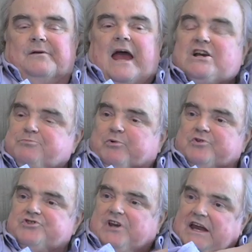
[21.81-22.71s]

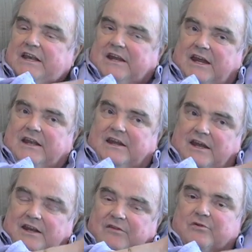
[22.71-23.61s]
experts in
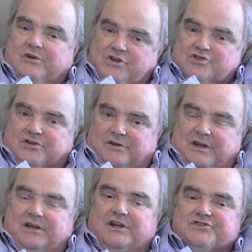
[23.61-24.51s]
Indonesia,
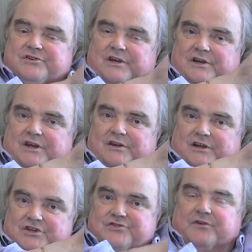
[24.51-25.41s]
in the
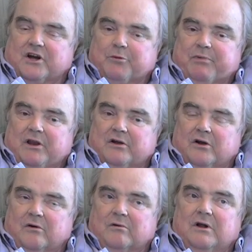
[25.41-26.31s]
Eastern
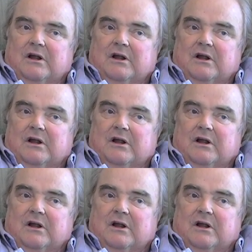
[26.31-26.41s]
Archipelago,